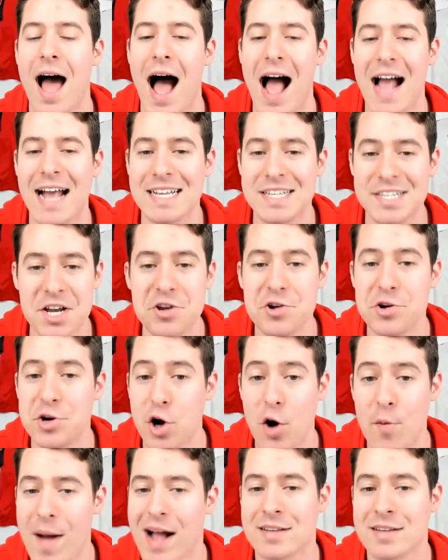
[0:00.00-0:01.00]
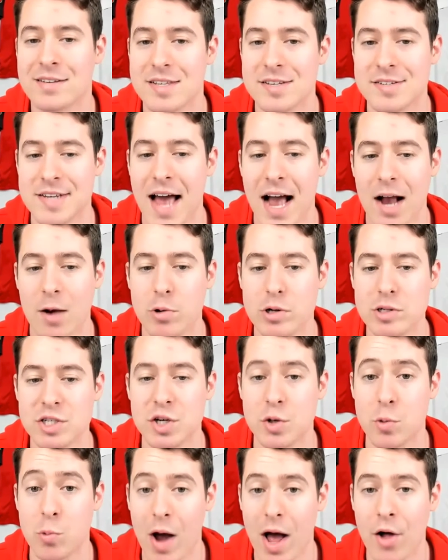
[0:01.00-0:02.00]
I continue to go back to the Zach
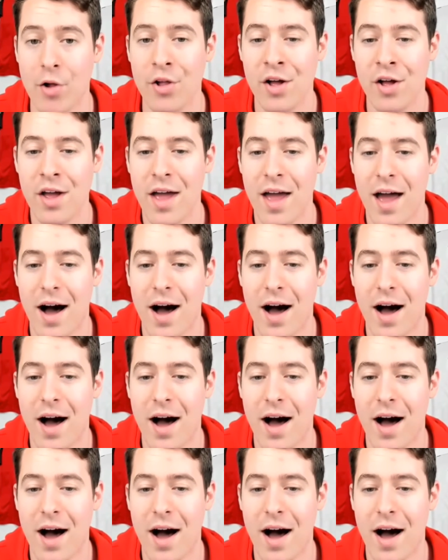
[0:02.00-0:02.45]
Wilson well.